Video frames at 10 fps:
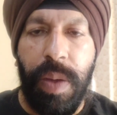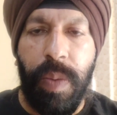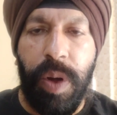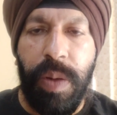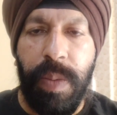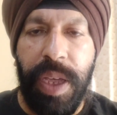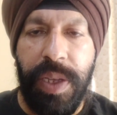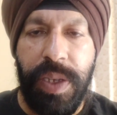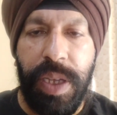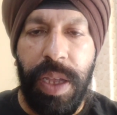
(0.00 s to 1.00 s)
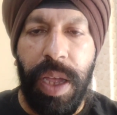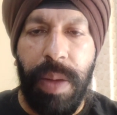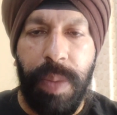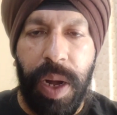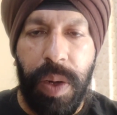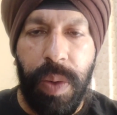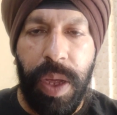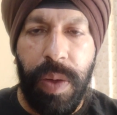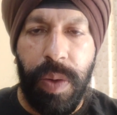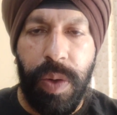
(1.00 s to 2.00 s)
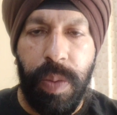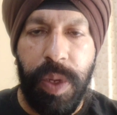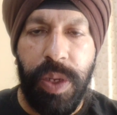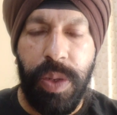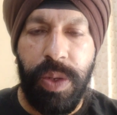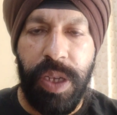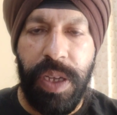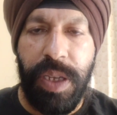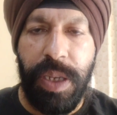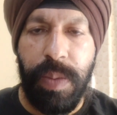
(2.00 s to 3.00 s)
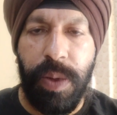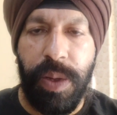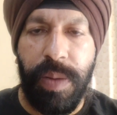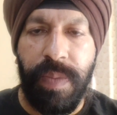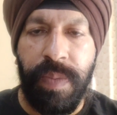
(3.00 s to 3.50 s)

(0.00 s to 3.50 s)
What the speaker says: what makes Umberto Eco to be so successful.